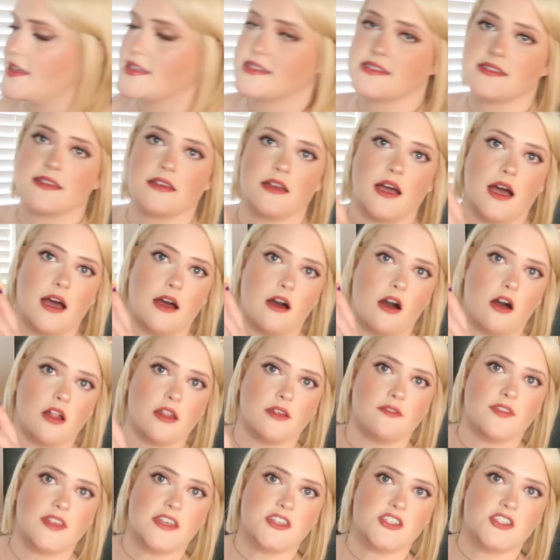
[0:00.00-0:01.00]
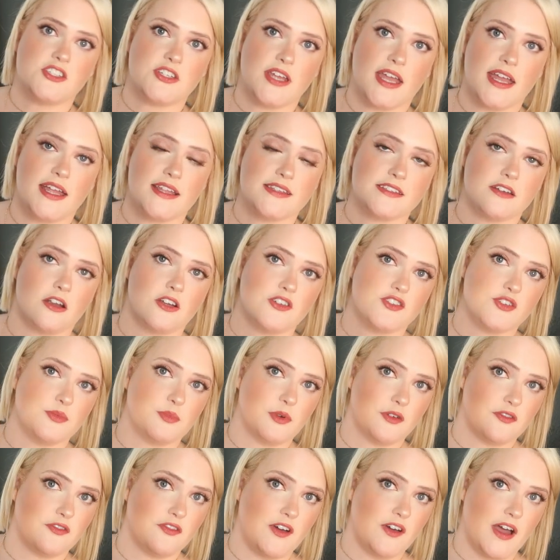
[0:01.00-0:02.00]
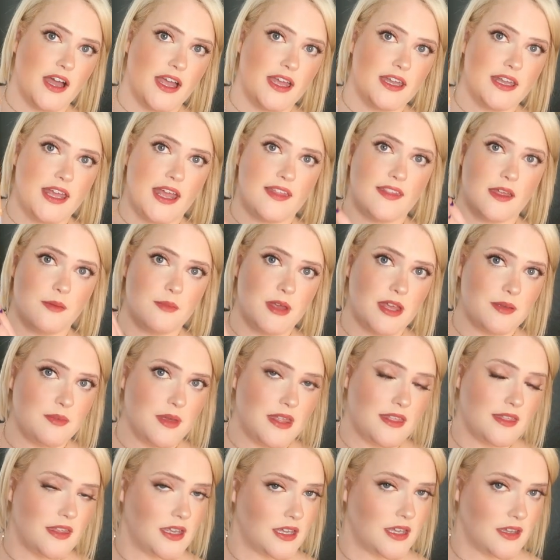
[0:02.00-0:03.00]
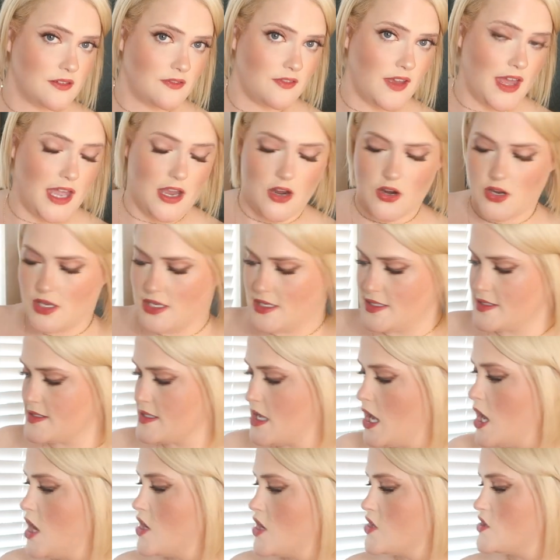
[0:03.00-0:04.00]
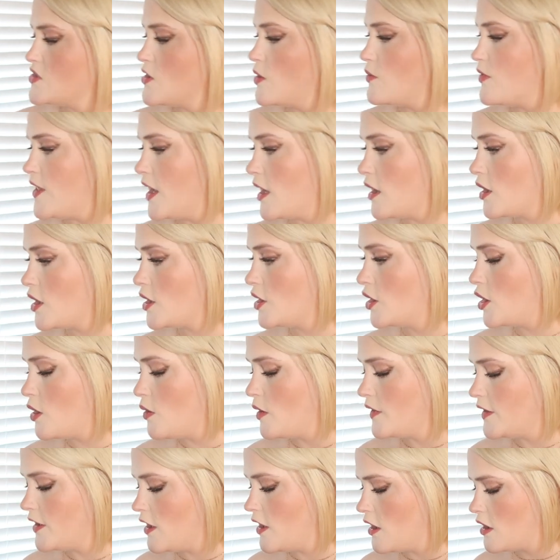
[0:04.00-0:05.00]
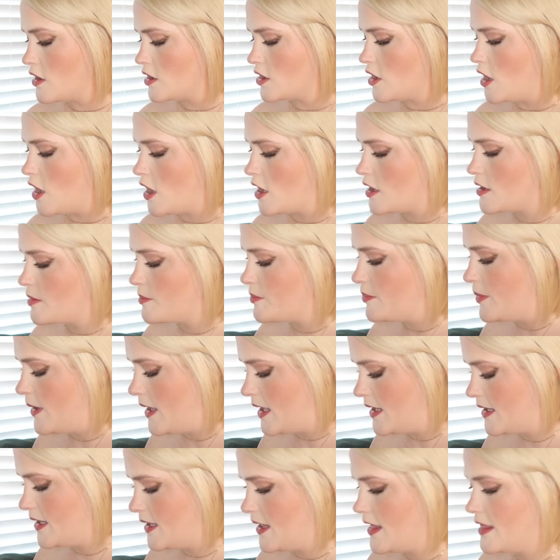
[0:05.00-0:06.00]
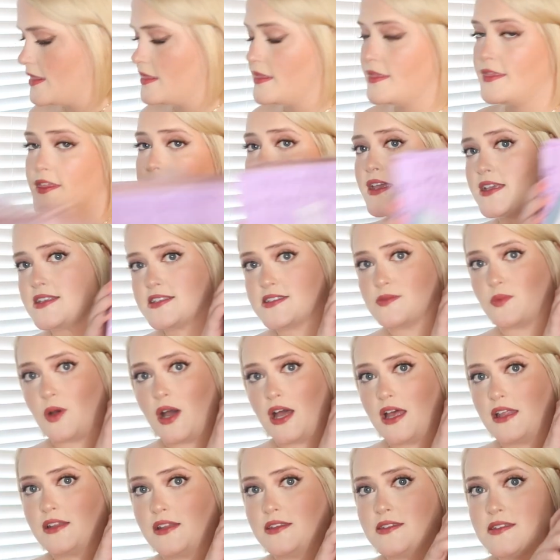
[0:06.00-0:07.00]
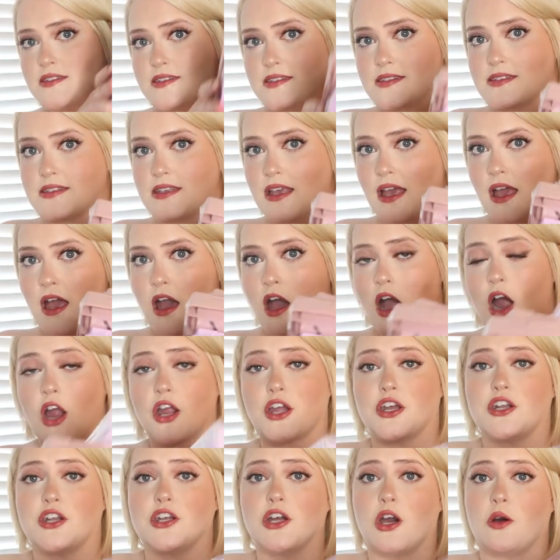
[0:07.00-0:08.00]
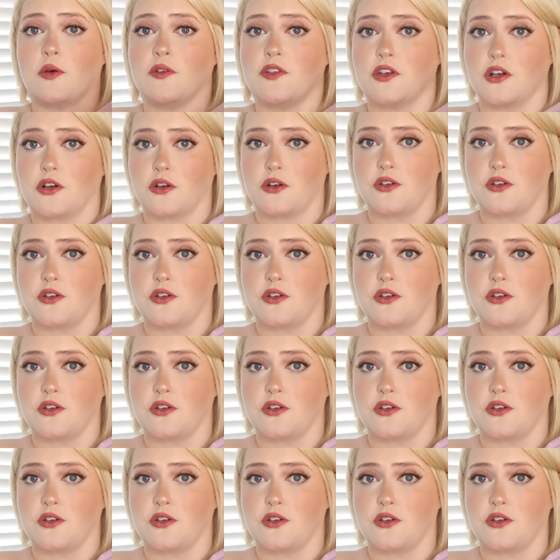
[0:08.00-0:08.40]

this, uh, all of these shades are super fun and they make me think of eras. So they're gonna go on the art cart, but these ones are gonna go in the